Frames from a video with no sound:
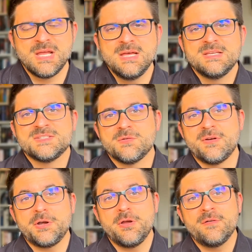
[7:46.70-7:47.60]
So
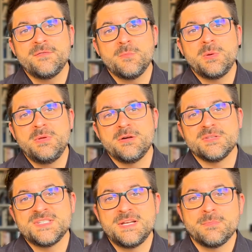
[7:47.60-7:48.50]
very often when we
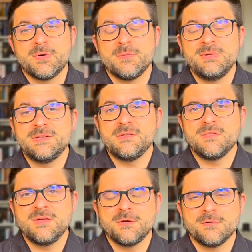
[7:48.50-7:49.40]
consider probability
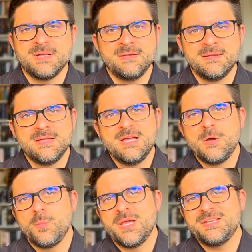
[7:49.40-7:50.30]
theory,
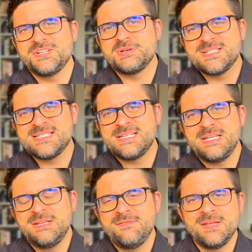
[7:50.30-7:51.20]
we are interested
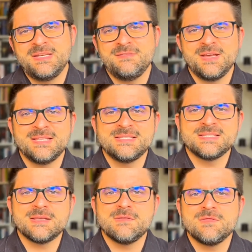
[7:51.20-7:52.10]
in
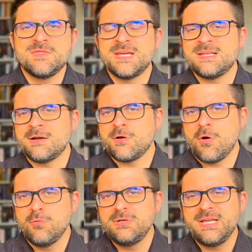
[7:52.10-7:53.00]
events that are
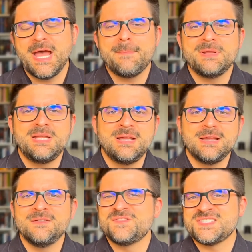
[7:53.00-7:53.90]
only happening
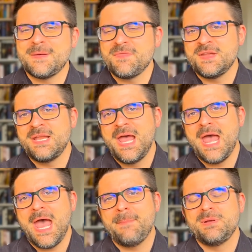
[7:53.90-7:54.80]
if something
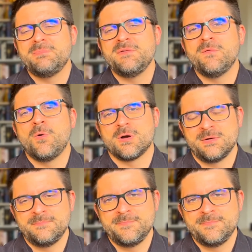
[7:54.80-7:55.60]
happened before.